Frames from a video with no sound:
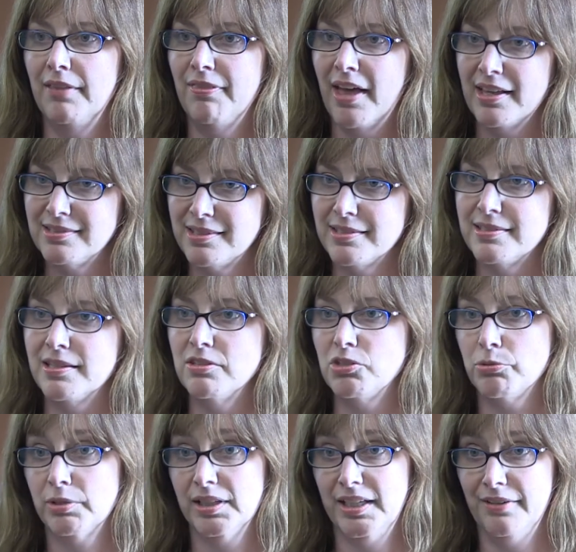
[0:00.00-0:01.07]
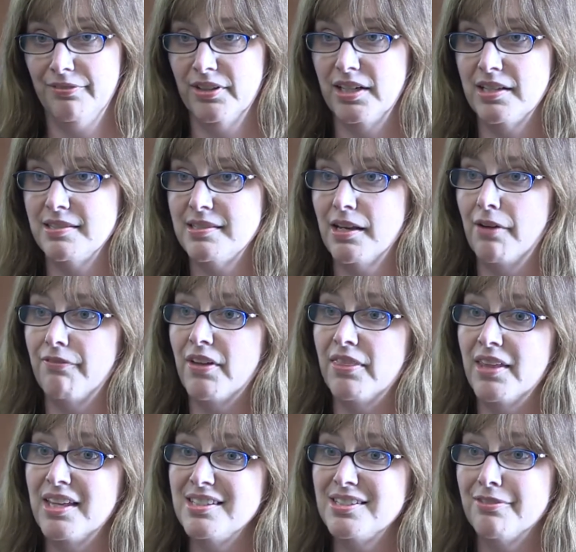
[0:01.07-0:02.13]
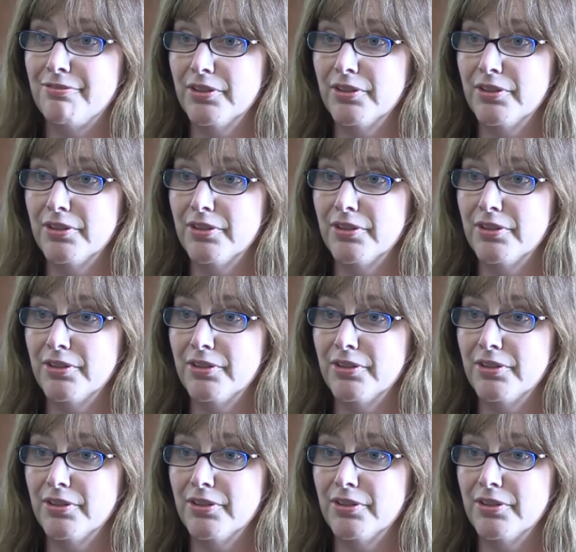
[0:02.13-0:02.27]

that's a sense of relief in itself and then to